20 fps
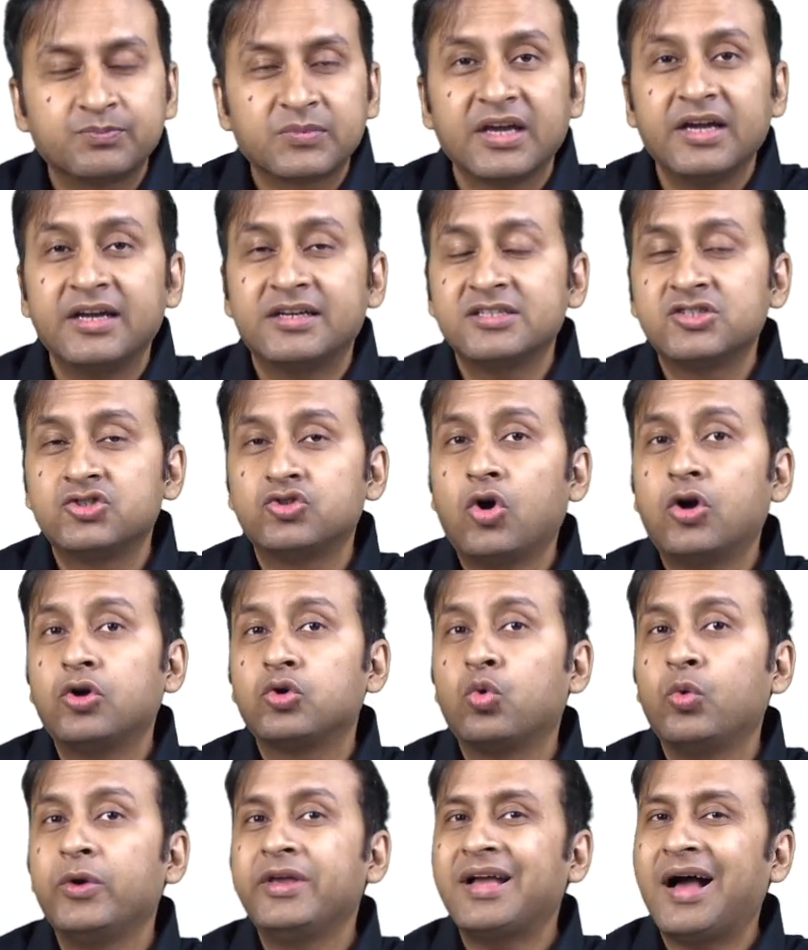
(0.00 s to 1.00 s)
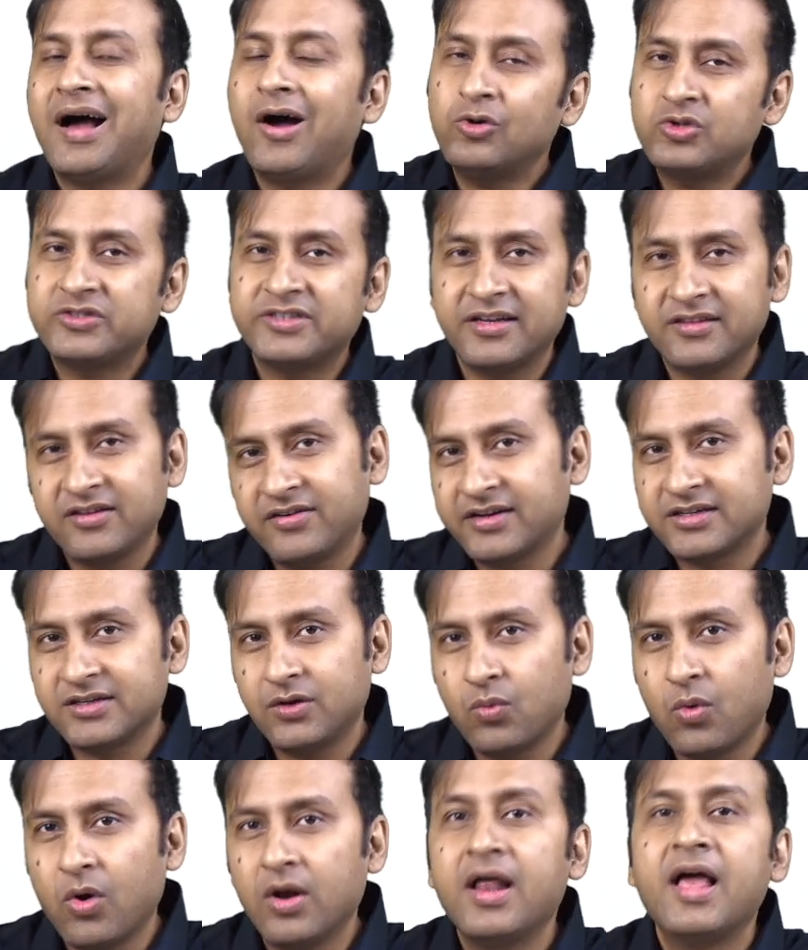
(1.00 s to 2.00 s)
It is not going outside the rectal
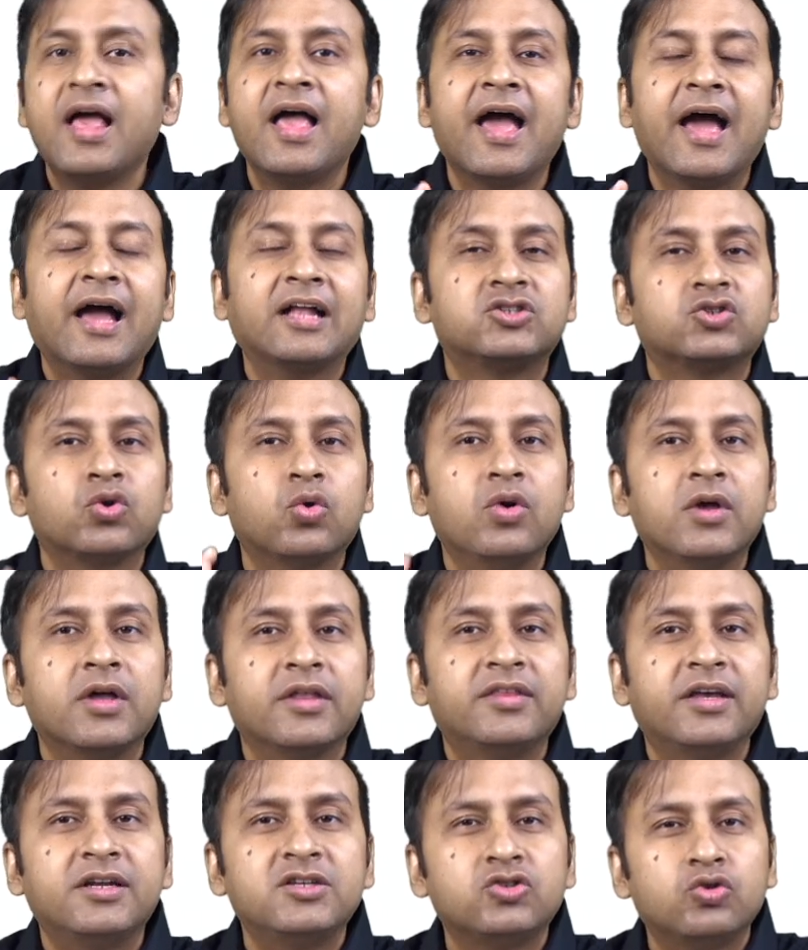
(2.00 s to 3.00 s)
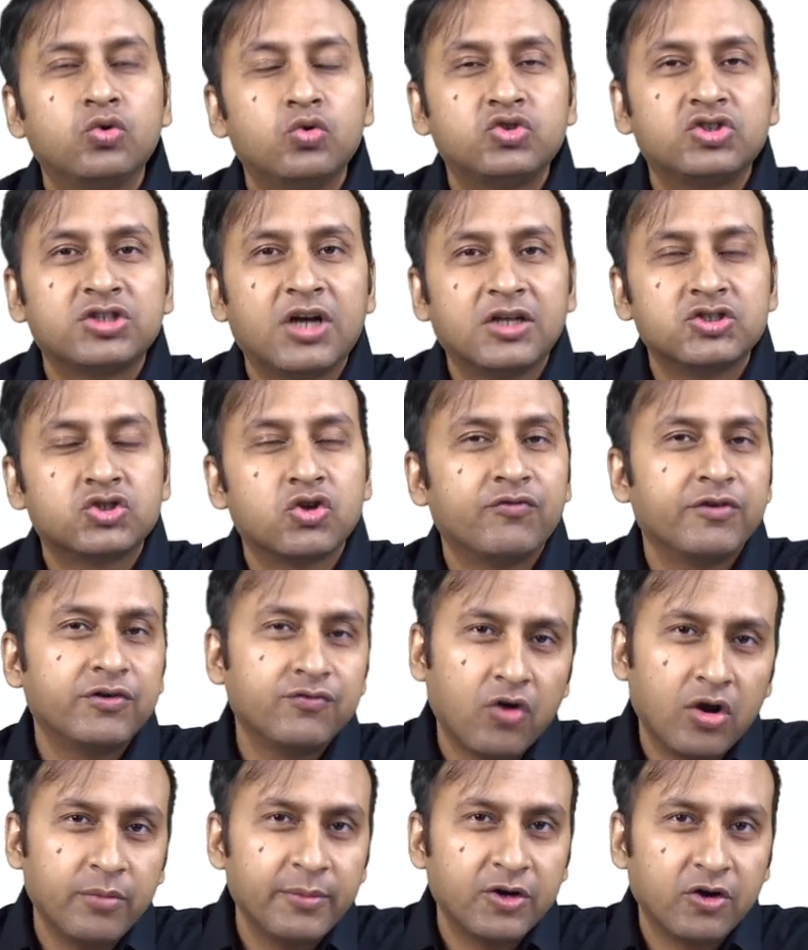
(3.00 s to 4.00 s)
wall, and so there is no chance of
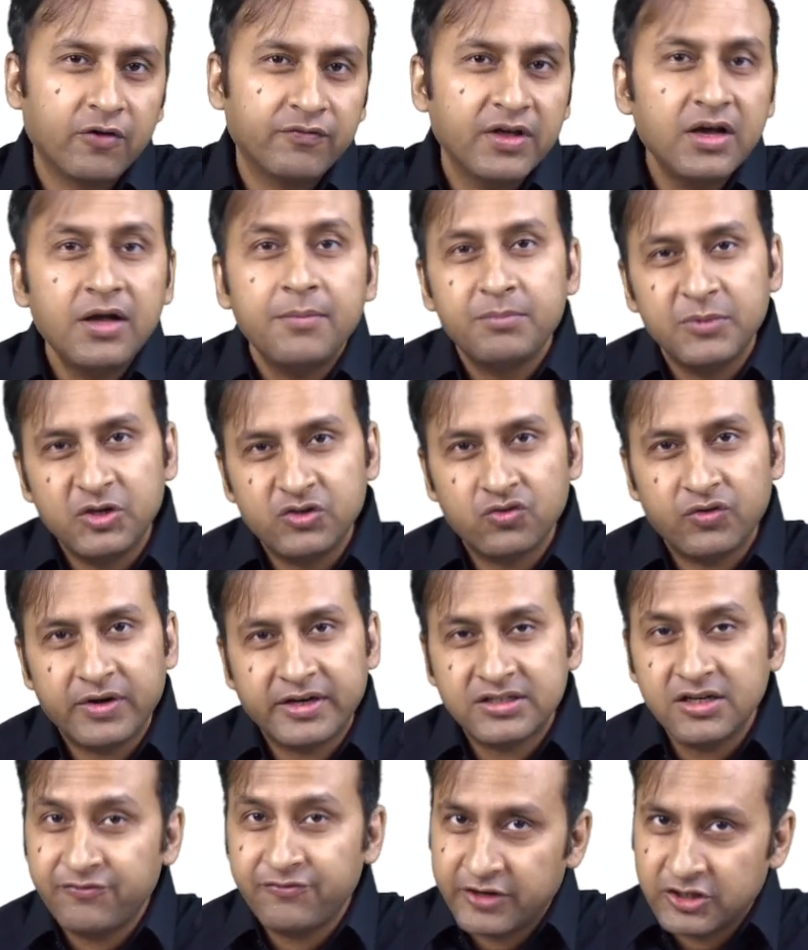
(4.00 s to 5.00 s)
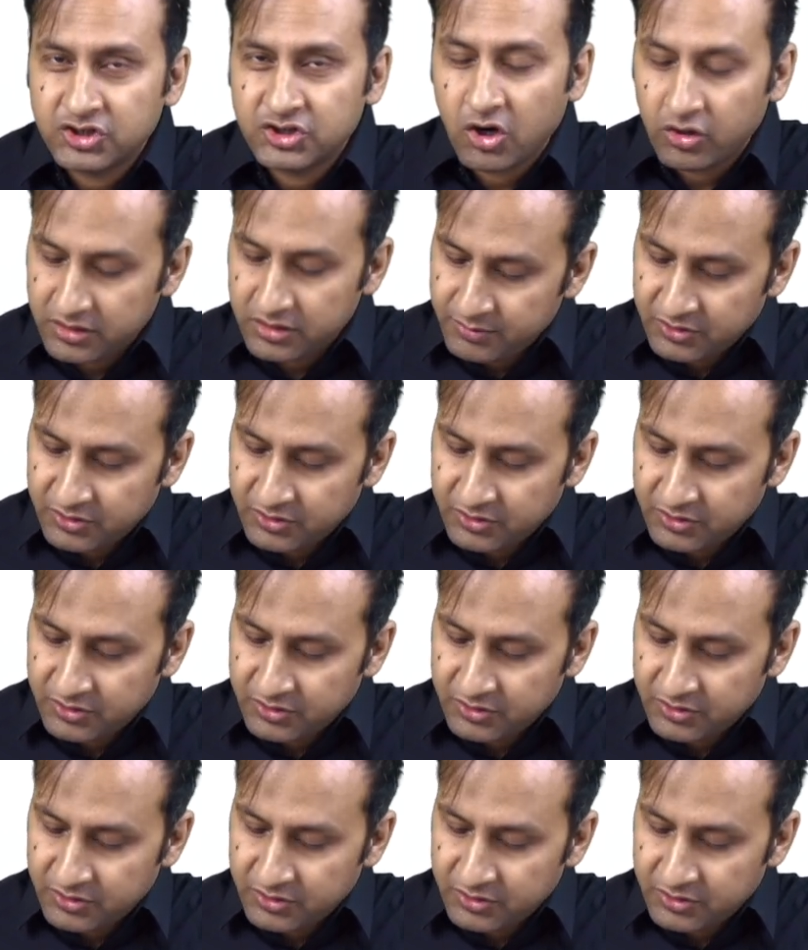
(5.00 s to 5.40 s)
involvement of the mesorectal fascia or the